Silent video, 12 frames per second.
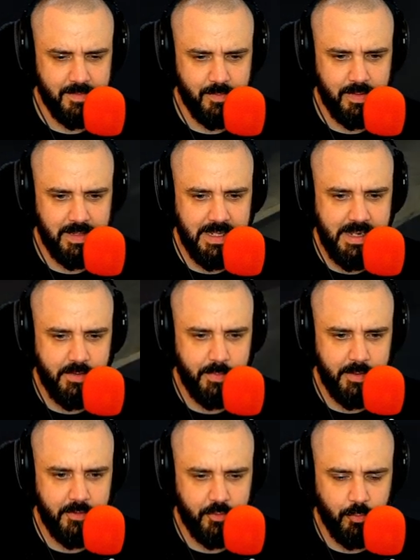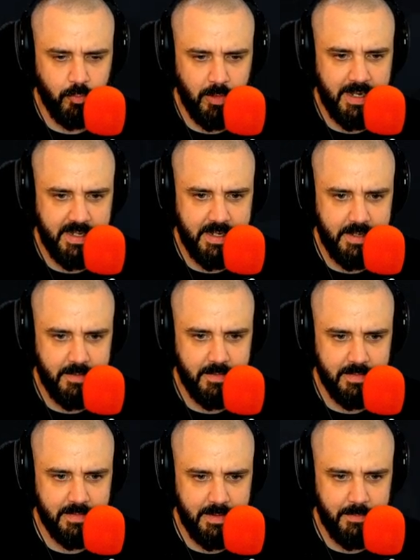Please be just right here.
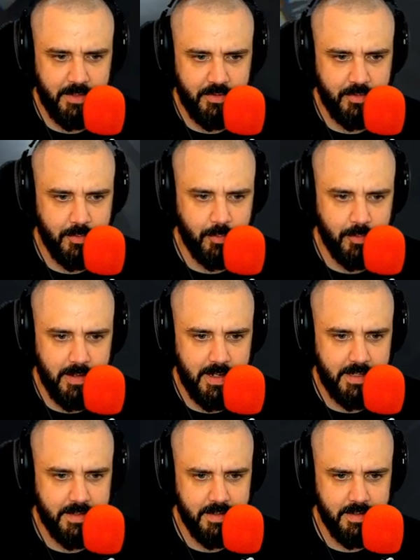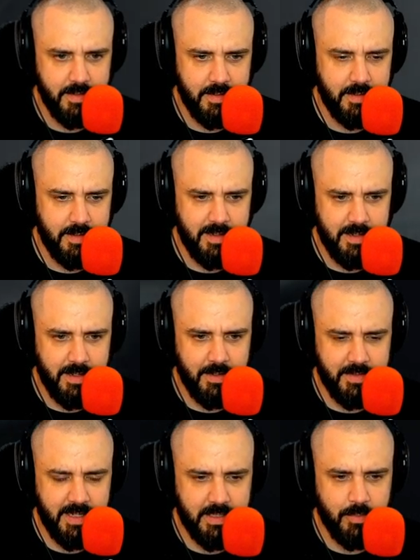That'd be yeah. so great. I'll
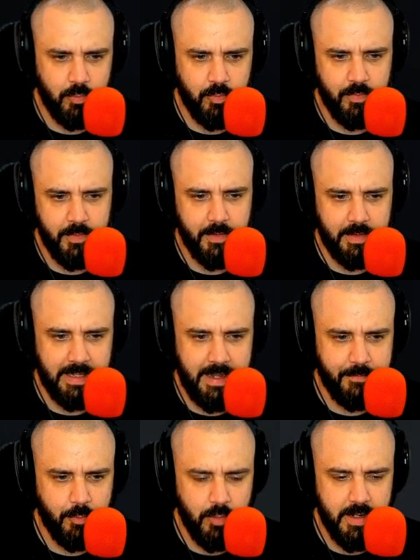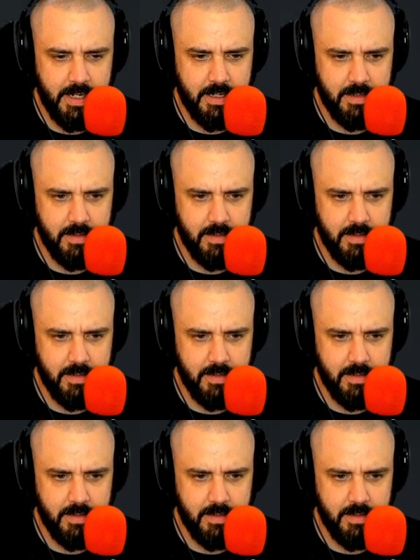take the the left wing.